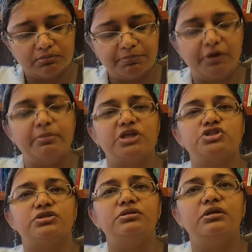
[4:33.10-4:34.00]

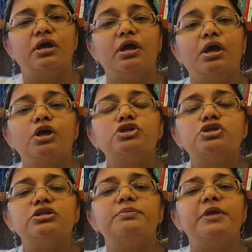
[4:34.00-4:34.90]
permission.
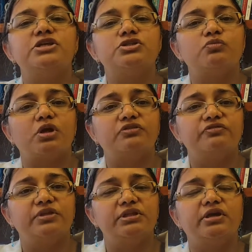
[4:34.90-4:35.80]
Should the patient want to
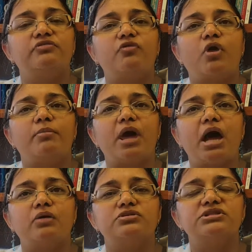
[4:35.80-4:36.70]
fill their form
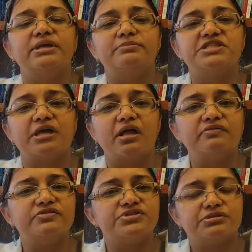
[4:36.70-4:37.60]
out
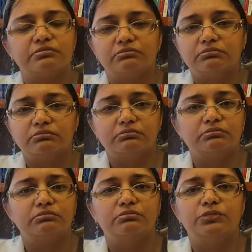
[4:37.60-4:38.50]
themselves,
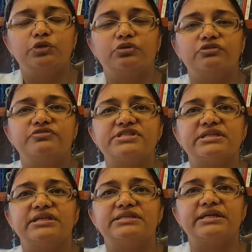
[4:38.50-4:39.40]
you could
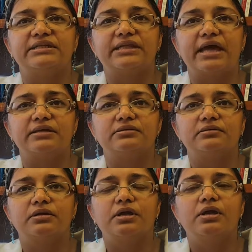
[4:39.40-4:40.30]
facilitate that.
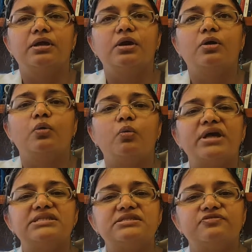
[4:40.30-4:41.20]

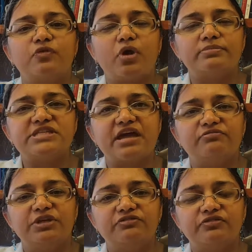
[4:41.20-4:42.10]
Once the forms have
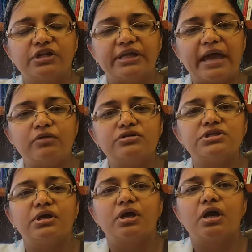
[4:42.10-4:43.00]
been filled out,
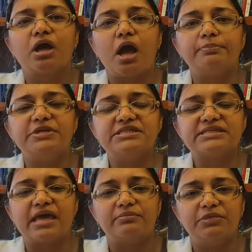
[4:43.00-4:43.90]
copies
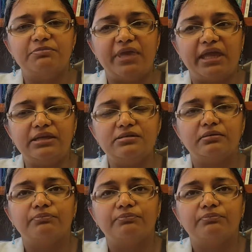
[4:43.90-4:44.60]
can be made.